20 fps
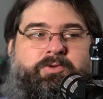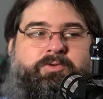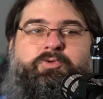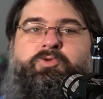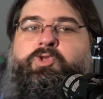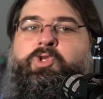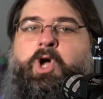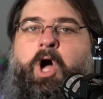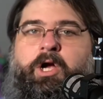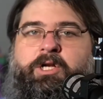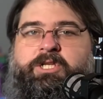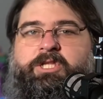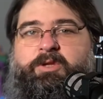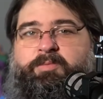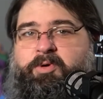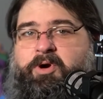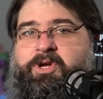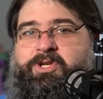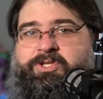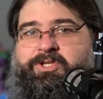Talk to the
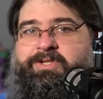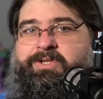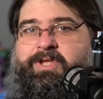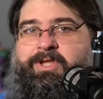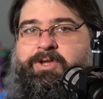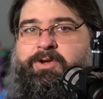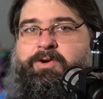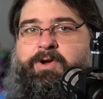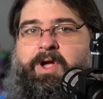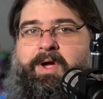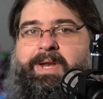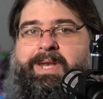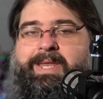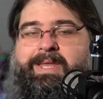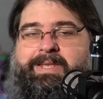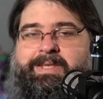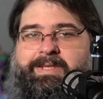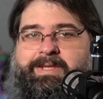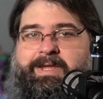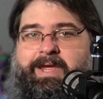person that you're
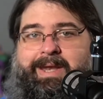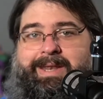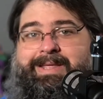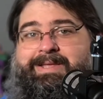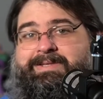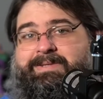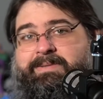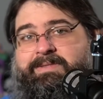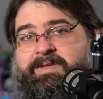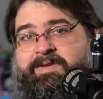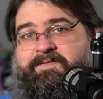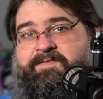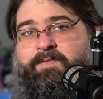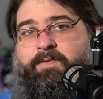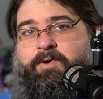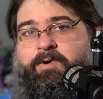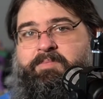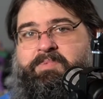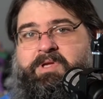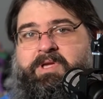getting something
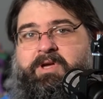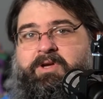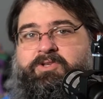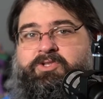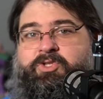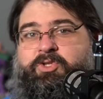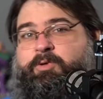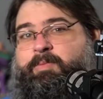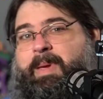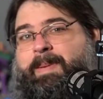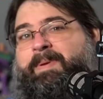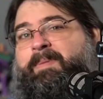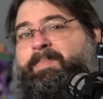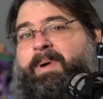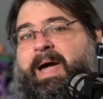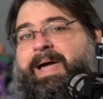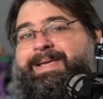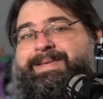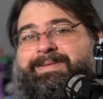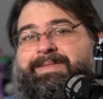for, because you may be
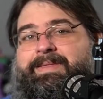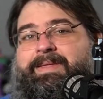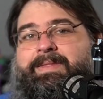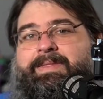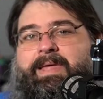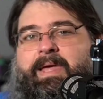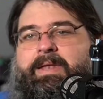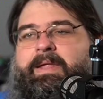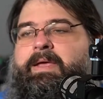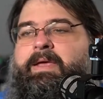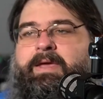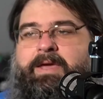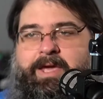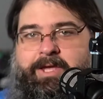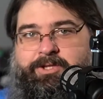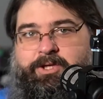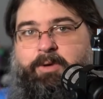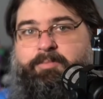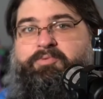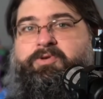buying something that
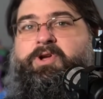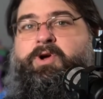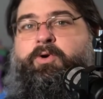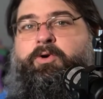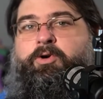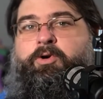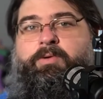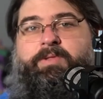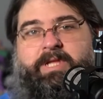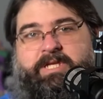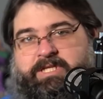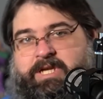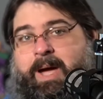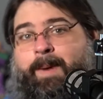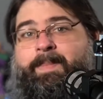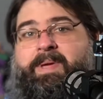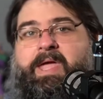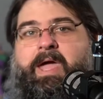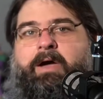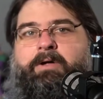is on pre-order that's
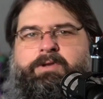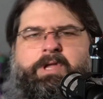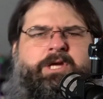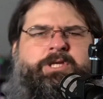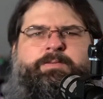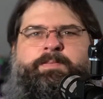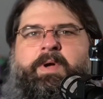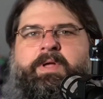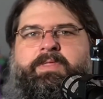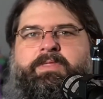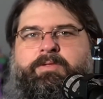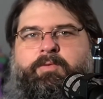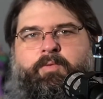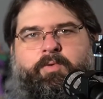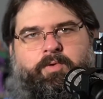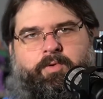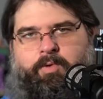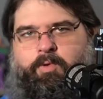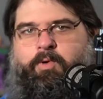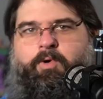coming out next month
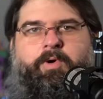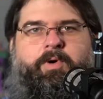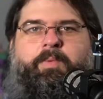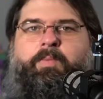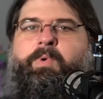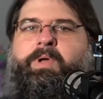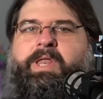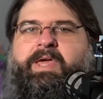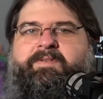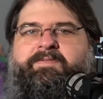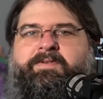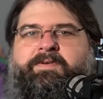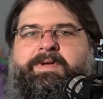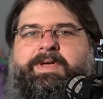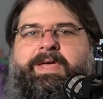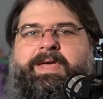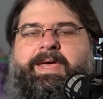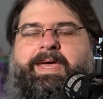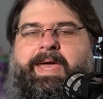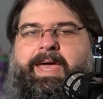or whatever.
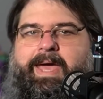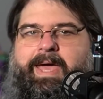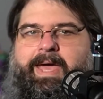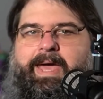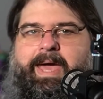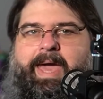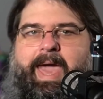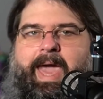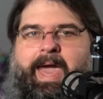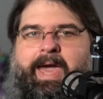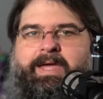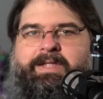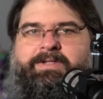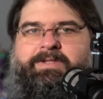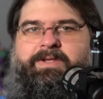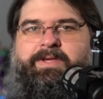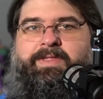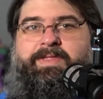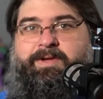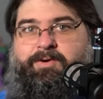
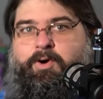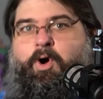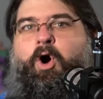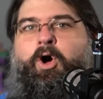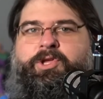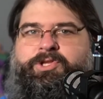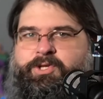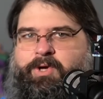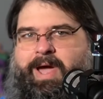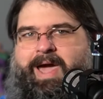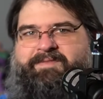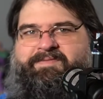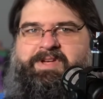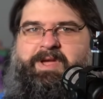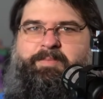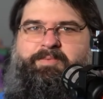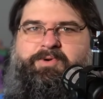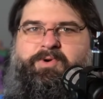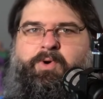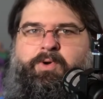And they're also having
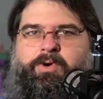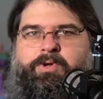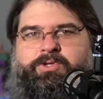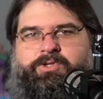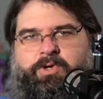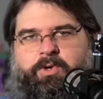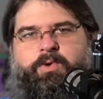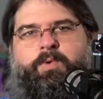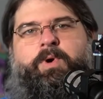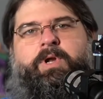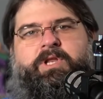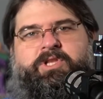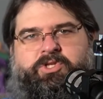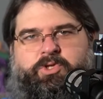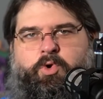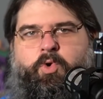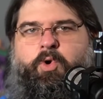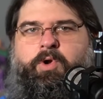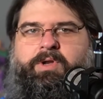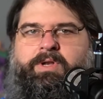a pre-order. So you want to
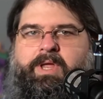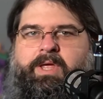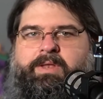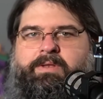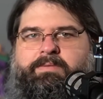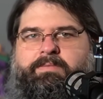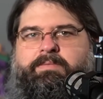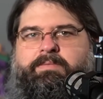just coordinate